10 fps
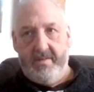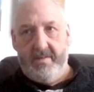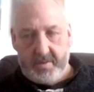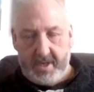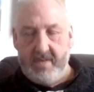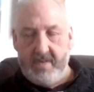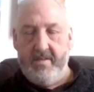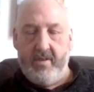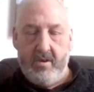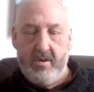especially if
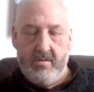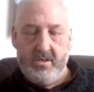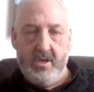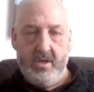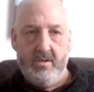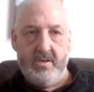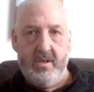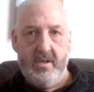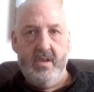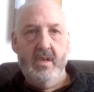you've got young
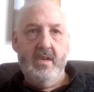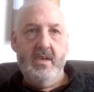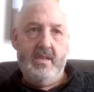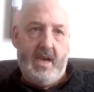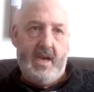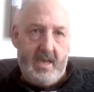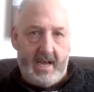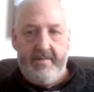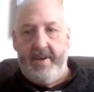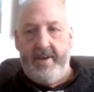children, that you
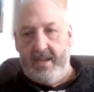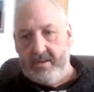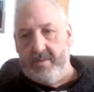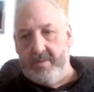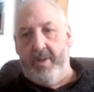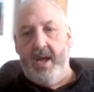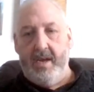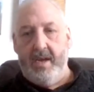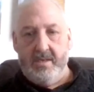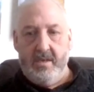have vital
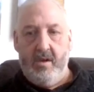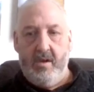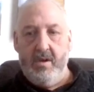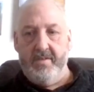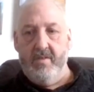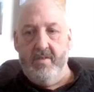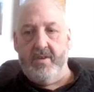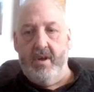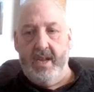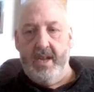supplies. If
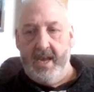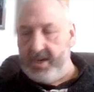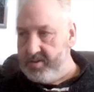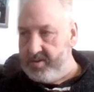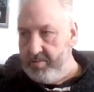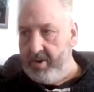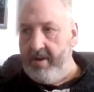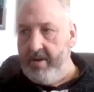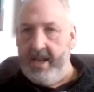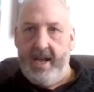you've got any extra money
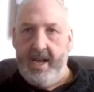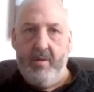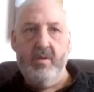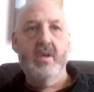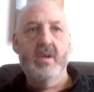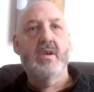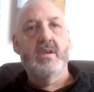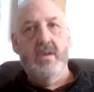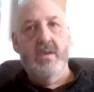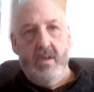right now,
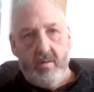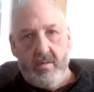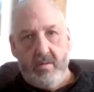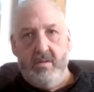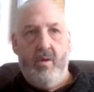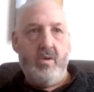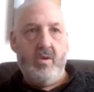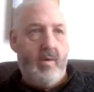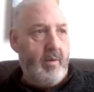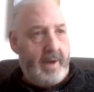don't
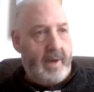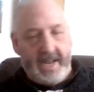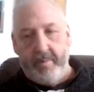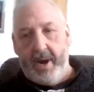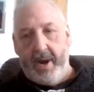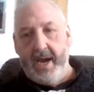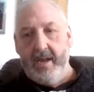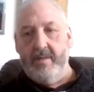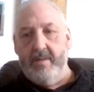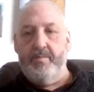go out panic
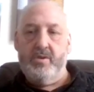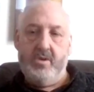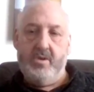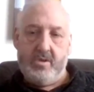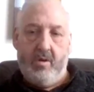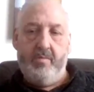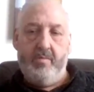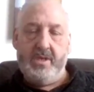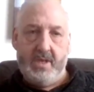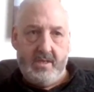buying, but just go and
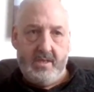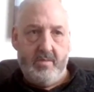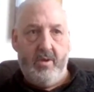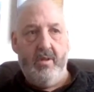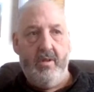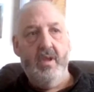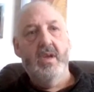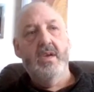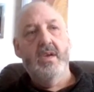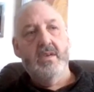be sensible.
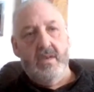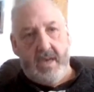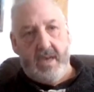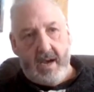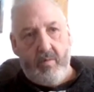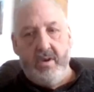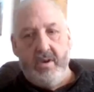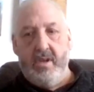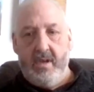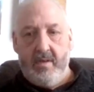Get what
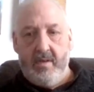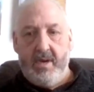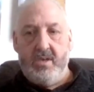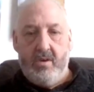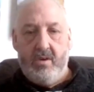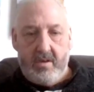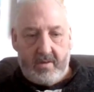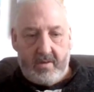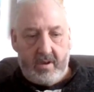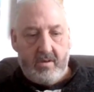you need. Make sure
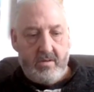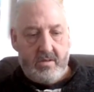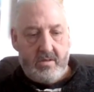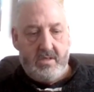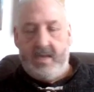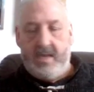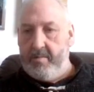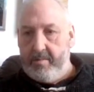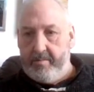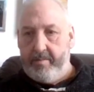you've got a good,
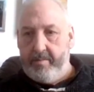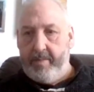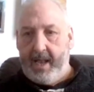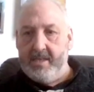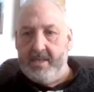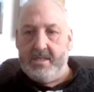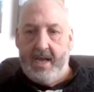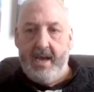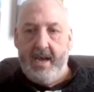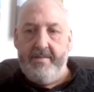steady, balanced
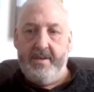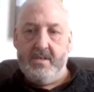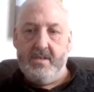diet for your